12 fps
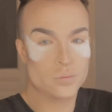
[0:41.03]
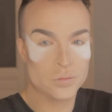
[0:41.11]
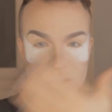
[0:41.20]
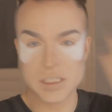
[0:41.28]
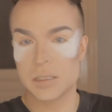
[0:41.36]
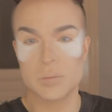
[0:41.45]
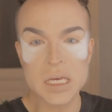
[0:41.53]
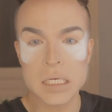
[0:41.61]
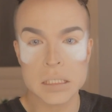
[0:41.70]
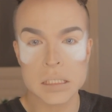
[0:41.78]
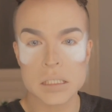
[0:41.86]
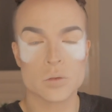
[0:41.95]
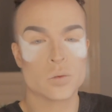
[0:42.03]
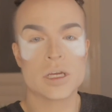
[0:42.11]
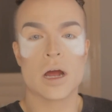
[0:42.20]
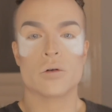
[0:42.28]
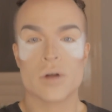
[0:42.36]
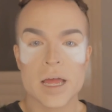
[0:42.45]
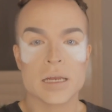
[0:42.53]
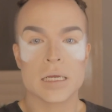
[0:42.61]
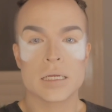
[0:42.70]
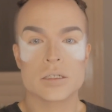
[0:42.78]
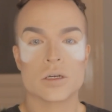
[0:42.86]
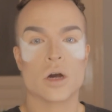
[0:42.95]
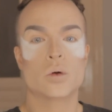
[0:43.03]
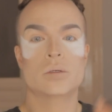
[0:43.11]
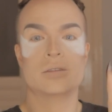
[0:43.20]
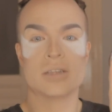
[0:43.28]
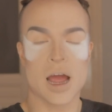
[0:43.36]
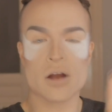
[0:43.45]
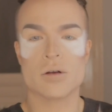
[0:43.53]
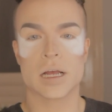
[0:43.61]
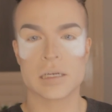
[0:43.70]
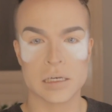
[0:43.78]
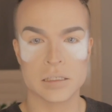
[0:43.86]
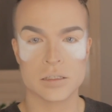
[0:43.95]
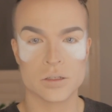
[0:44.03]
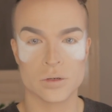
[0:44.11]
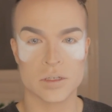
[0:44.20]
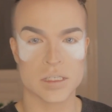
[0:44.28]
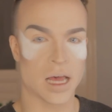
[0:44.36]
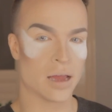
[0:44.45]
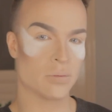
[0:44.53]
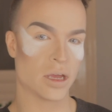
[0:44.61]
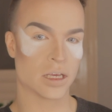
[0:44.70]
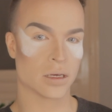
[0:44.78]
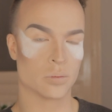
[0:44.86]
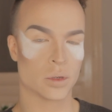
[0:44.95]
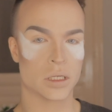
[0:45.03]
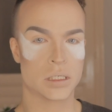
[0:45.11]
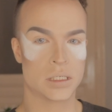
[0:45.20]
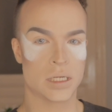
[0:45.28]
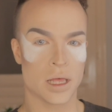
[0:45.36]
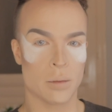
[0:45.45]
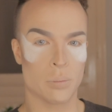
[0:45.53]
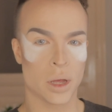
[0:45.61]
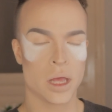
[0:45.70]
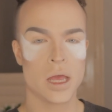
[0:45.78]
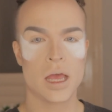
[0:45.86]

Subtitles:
This means we are ready to go directly into this eye makeup tip,